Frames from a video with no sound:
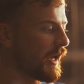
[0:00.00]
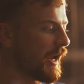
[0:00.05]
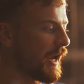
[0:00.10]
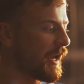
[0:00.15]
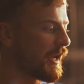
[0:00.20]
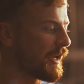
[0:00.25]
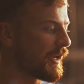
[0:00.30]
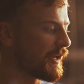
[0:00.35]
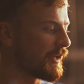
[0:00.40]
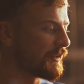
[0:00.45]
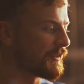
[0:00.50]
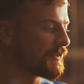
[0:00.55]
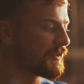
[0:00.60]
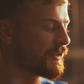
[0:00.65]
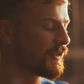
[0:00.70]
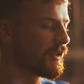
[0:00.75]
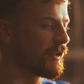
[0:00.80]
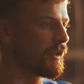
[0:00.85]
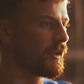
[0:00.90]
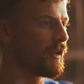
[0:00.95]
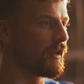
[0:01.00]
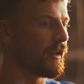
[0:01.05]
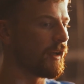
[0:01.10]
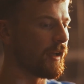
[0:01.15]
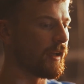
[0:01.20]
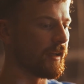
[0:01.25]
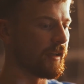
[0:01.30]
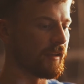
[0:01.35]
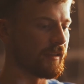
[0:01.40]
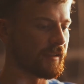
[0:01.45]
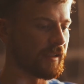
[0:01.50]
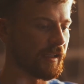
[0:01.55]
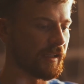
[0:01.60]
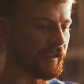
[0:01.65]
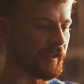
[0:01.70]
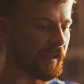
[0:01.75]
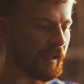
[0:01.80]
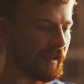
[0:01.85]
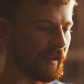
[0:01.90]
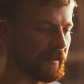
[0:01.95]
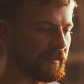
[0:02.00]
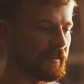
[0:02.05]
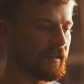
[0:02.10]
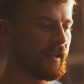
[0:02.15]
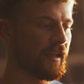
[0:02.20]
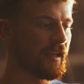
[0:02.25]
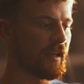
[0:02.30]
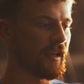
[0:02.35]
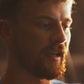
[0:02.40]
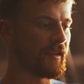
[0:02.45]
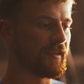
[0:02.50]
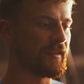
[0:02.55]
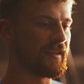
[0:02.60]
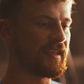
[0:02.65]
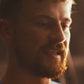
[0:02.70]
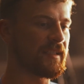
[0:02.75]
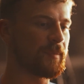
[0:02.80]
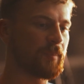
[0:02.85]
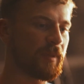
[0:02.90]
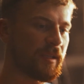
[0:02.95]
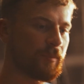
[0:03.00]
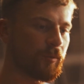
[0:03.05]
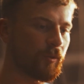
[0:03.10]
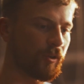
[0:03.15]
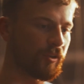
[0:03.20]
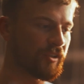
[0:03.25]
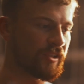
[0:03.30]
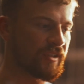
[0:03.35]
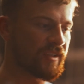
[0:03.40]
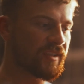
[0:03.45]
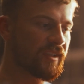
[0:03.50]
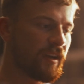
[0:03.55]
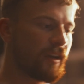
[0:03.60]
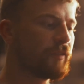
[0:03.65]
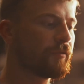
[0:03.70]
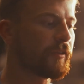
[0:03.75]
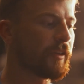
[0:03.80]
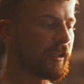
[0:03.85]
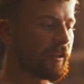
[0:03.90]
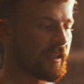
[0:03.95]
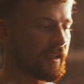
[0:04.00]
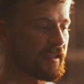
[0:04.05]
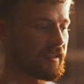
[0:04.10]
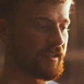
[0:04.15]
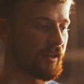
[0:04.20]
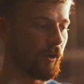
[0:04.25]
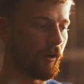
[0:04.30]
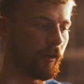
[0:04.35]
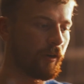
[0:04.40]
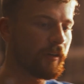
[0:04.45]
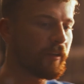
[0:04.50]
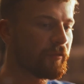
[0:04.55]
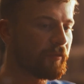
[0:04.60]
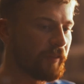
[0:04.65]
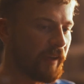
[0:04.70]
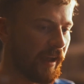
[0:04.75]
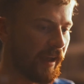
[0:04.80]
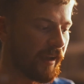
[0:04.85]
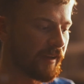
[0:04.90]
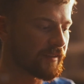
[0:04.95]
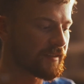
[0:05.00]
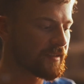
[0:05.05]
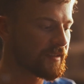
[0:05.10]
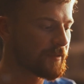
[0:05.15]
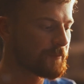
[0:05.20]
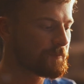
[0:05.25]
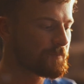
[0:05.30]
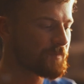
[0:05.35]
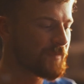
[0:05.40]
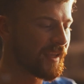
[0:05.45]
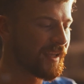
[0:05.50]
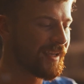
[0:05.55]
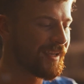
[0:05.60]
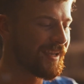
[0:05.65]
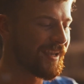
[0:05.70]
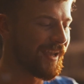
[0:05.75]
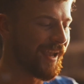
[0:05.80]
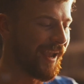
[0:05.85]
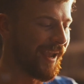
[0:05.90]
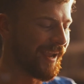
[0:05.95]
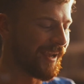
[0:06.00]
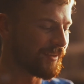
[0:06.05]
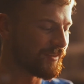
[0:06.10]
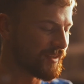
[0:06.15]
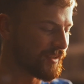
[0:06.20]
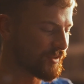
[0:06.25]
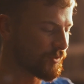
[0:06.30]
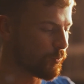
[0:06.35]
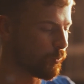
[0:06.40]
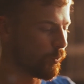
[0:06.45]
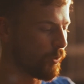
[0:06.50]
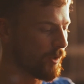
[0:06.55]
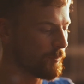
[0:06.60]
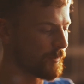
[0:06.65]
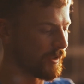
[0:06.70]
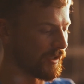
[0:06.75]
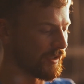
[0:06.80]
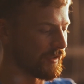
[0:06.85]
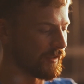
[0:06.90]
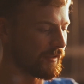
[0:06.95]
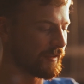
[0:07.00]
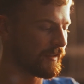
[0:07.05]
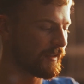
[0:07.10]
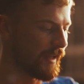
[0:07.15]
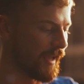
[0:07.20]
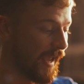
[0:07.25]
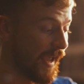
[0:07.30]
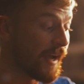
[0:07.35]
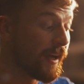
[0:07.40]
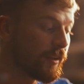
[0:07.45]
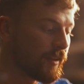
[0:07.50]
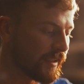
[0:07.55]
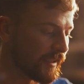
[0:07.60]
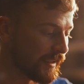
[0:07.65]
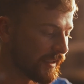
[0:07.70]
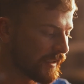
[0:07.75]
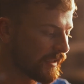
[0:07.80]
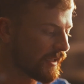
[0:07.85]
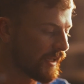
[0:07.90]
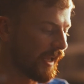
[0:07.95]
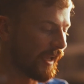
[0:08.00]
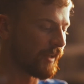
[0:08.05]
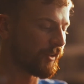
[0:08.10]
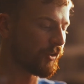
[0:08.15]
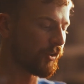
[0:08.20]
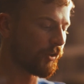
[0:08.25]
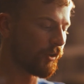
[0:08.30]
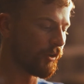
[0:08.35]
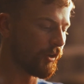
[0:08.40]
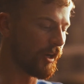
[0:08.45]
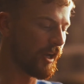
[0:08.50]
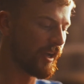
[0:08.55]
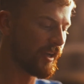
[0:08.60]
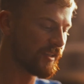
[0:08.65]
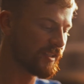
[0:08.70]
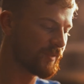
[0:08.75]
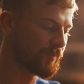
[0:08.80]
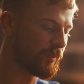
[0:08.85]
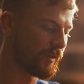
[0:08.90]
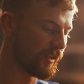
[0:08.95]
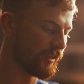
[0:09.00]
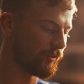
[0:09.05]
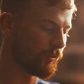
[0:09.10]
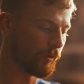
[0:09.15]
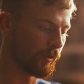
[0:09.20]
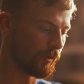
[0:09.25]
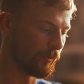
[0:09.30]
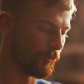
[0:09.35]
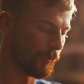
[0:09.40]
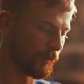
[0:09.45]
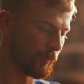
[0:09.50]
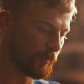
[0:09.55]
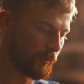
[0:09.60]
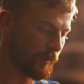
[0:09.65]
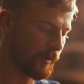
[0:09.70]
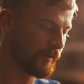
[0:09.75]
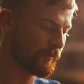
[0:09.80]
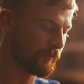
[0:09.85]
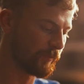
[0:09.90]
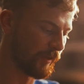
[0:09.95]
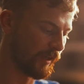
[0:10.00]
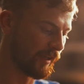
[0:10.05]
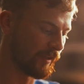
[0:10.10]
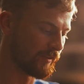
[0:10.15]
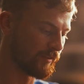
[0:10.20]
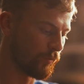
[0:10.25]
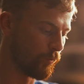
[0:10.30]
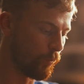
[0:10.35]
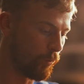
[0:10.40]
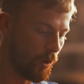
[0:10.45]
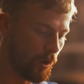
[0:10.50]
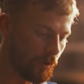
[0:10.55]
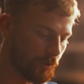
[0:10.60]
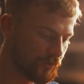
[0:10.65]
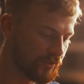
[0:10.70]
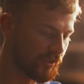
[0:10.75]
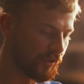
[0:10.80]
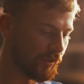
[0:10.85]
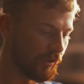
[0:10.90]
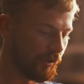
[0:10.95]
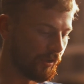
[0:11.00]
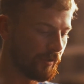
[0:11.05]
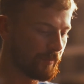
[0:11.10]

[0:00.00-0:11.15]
And, uh, uh, and these people are discovering these artifacts, and this woman, Ellie, and her husband or, or boyfriend, Walter,